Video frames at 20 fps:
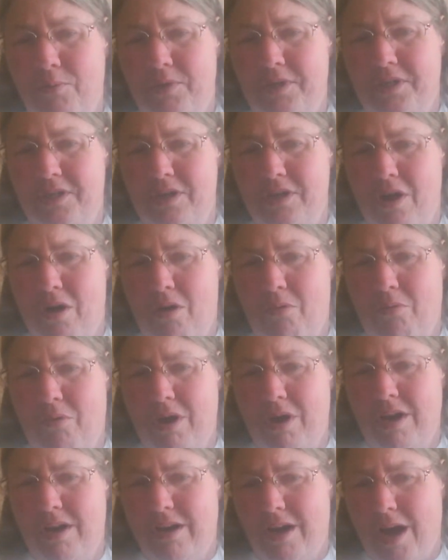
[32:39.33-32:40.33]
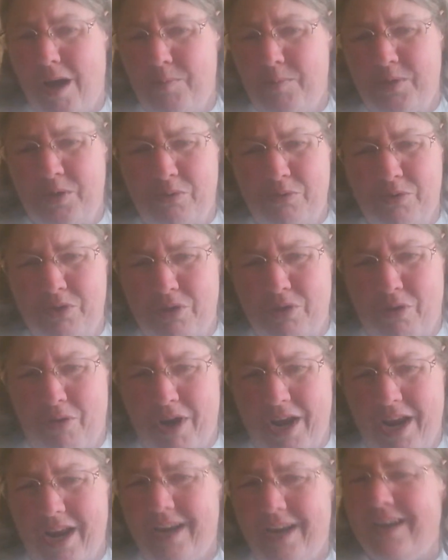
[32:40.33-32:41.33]
with snow. I'm so
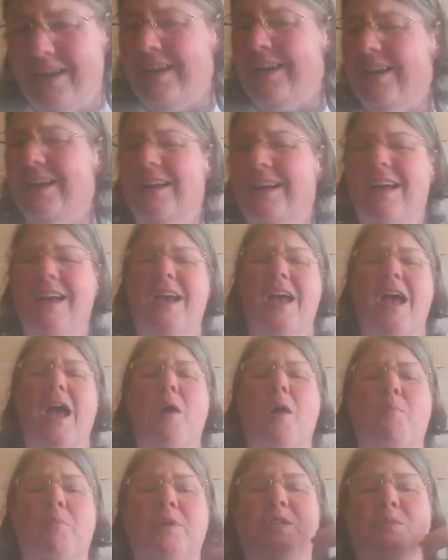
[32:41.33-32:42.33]
sorry. But